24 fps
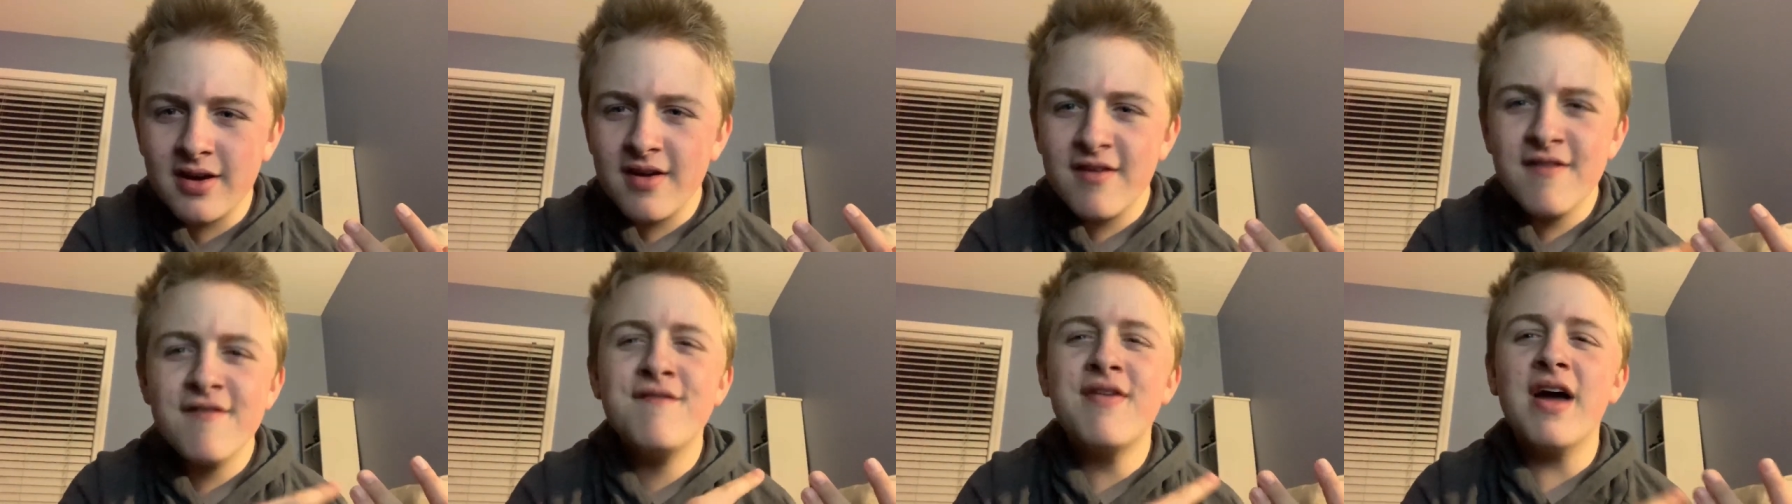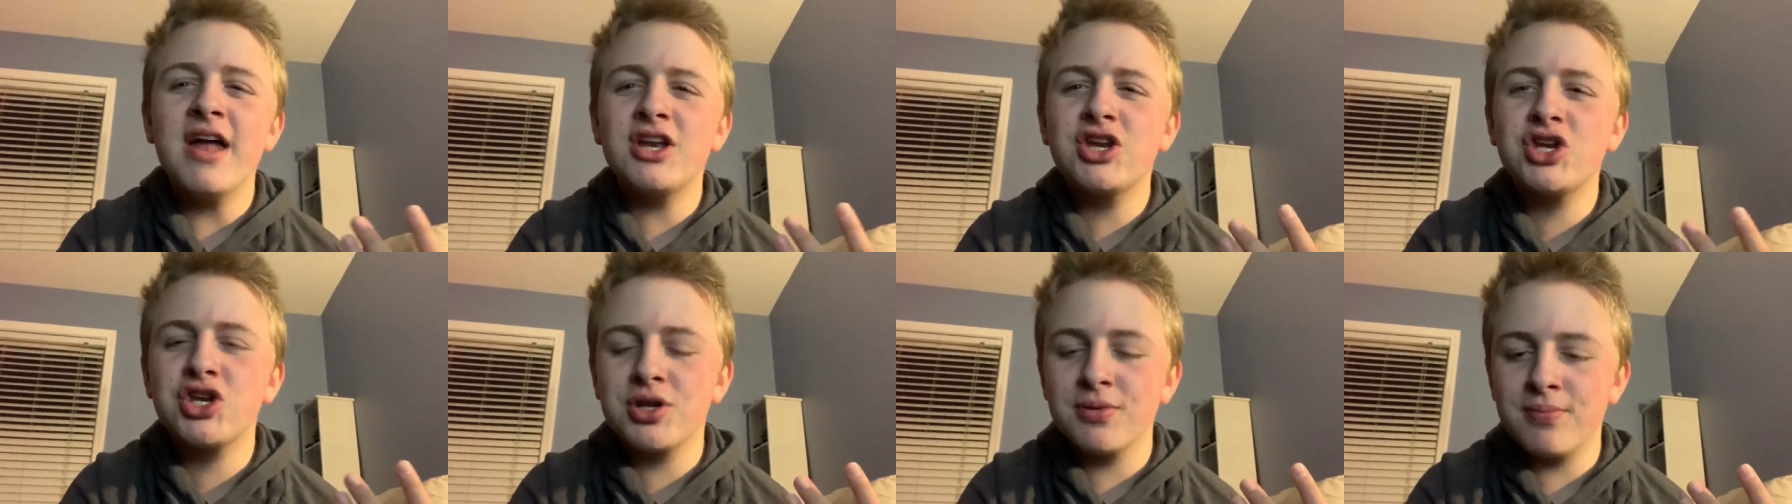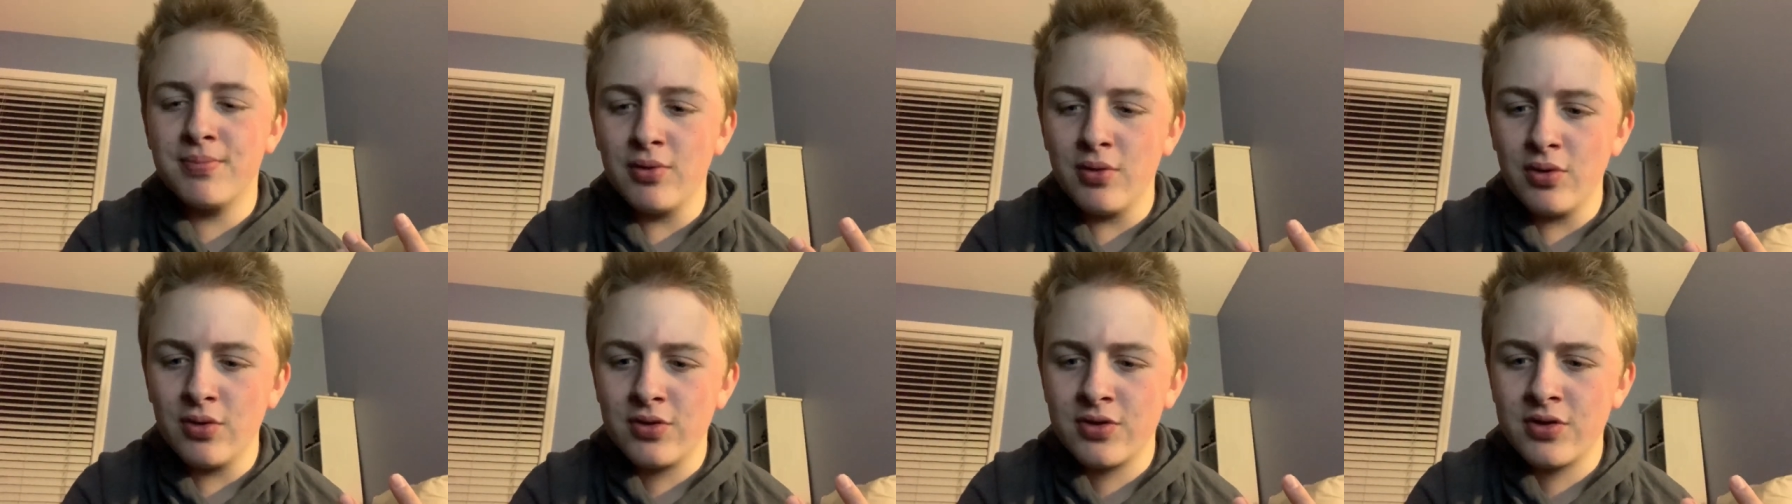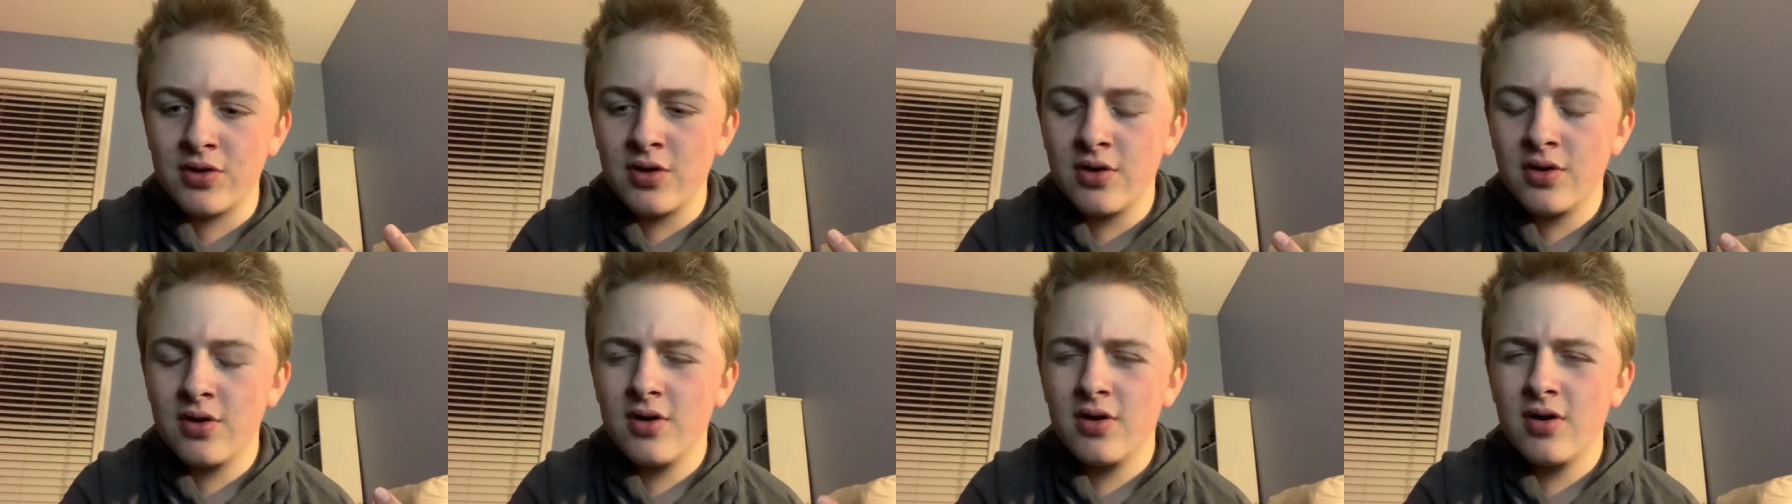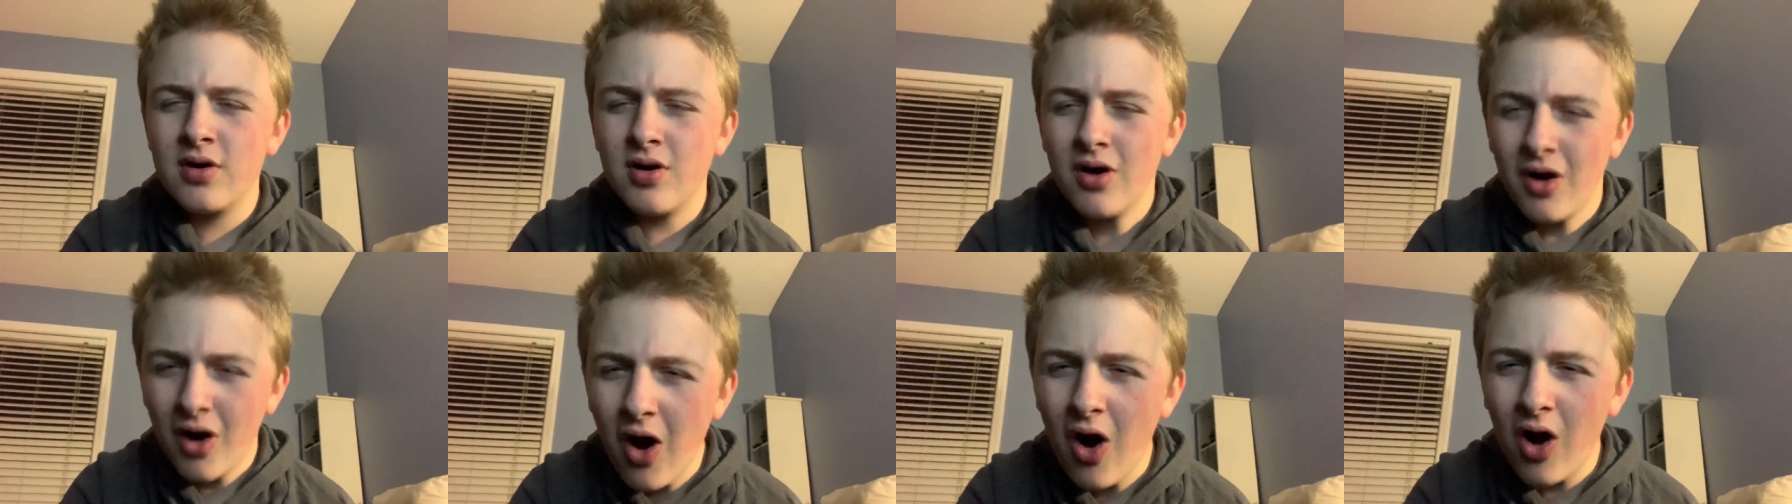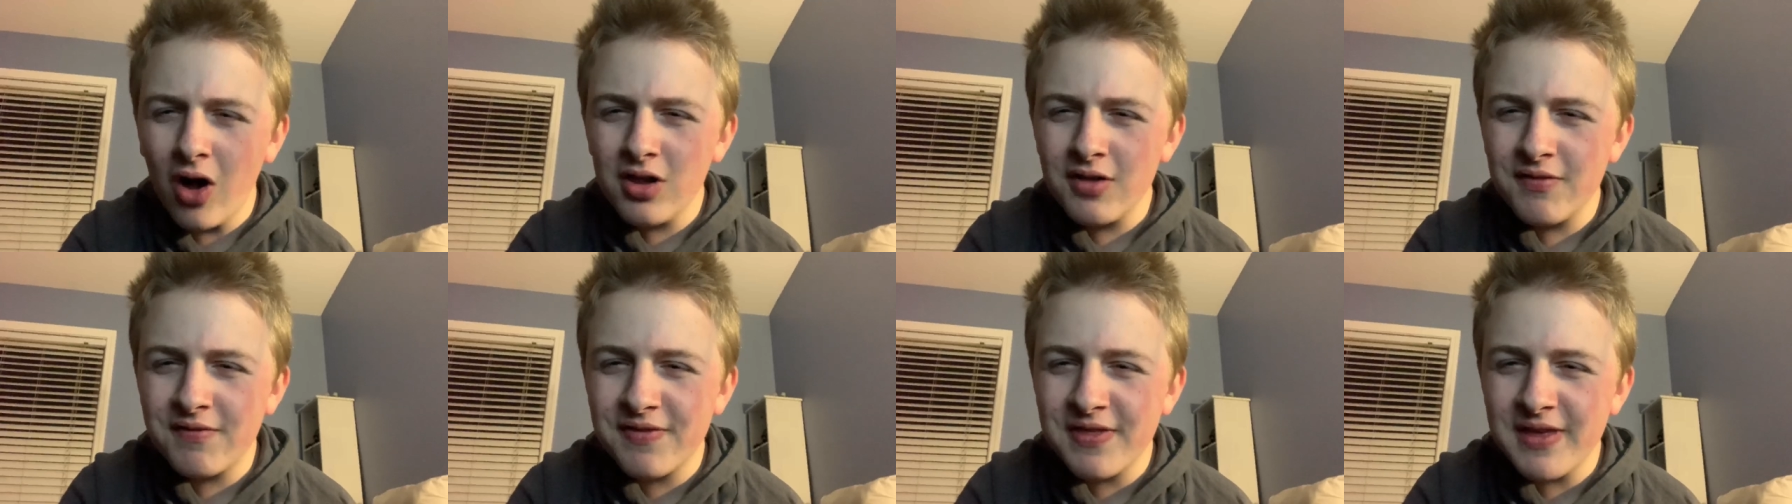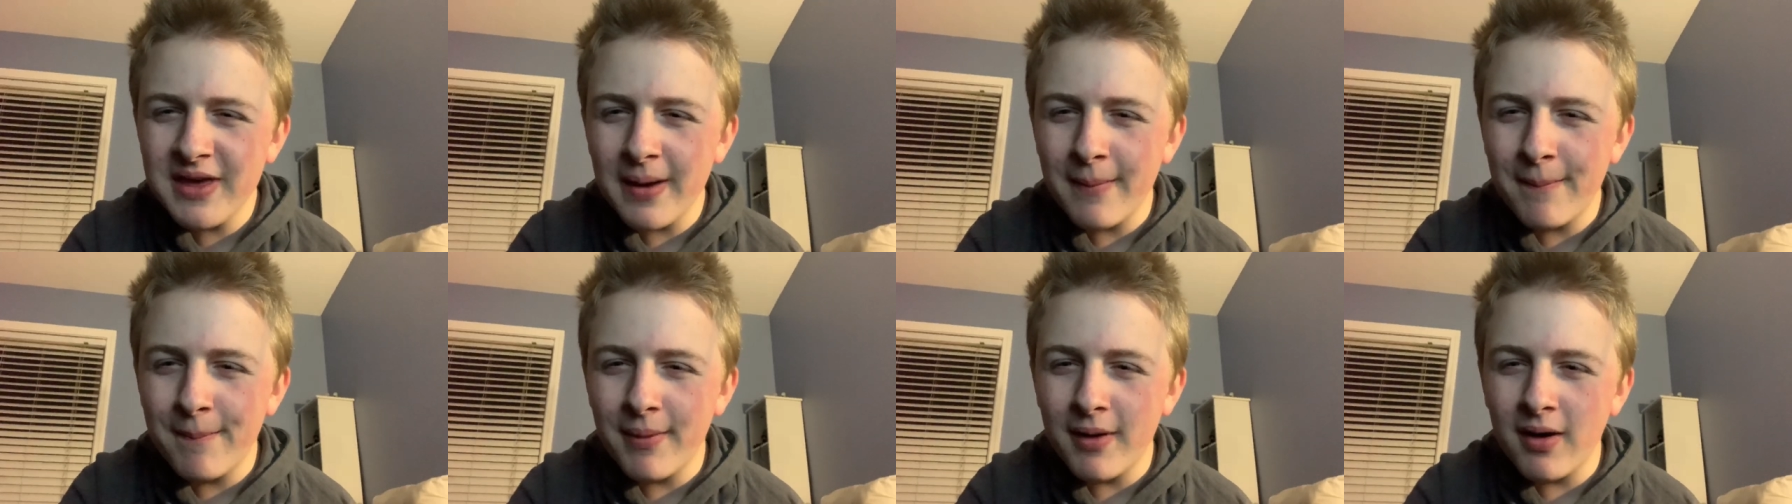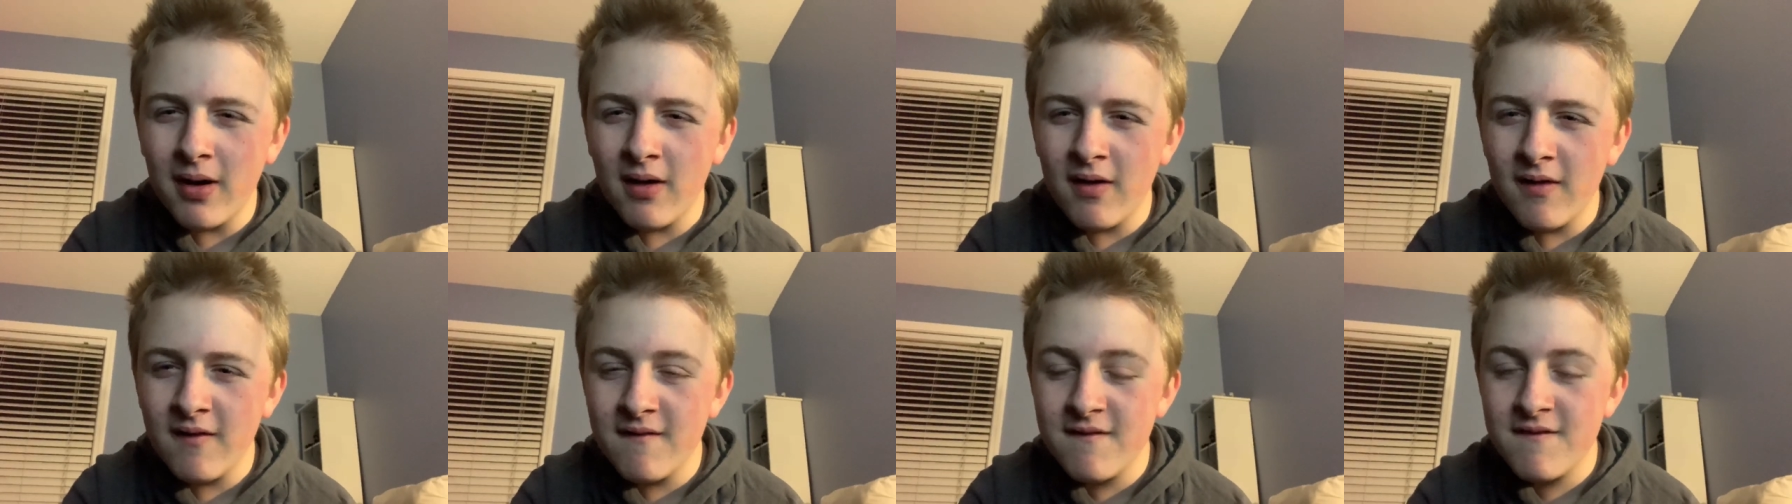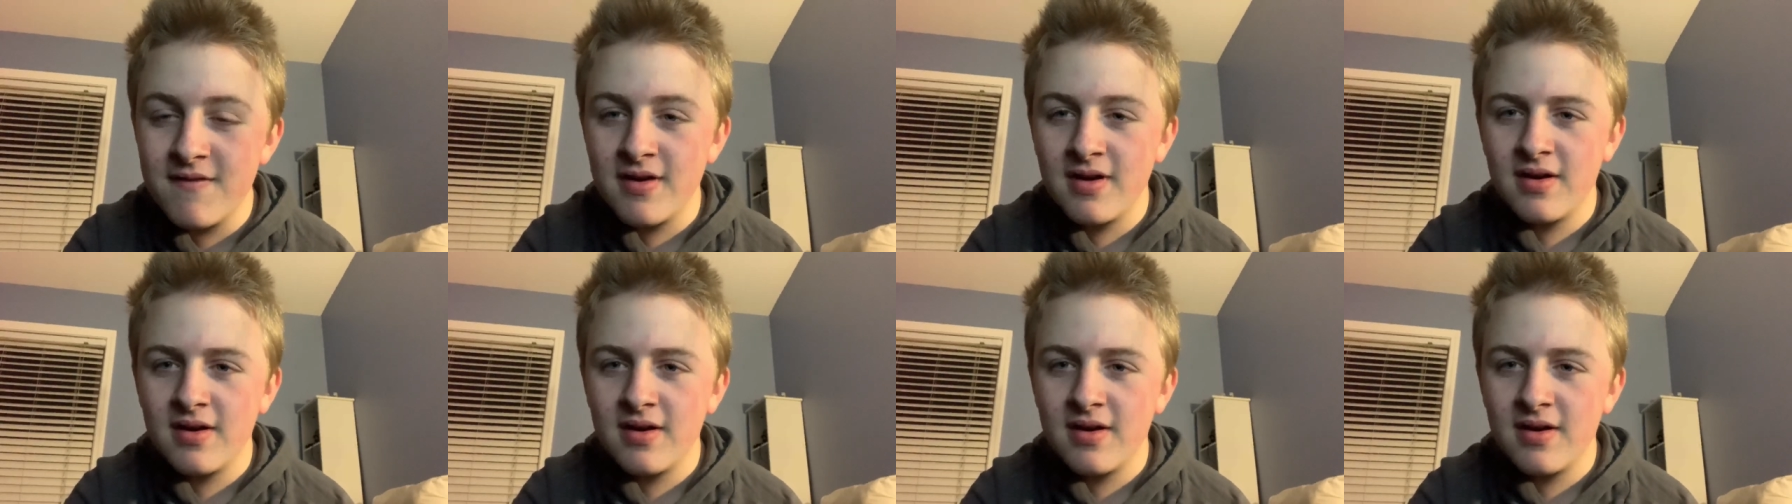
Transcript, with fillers: vegetables, all of the above.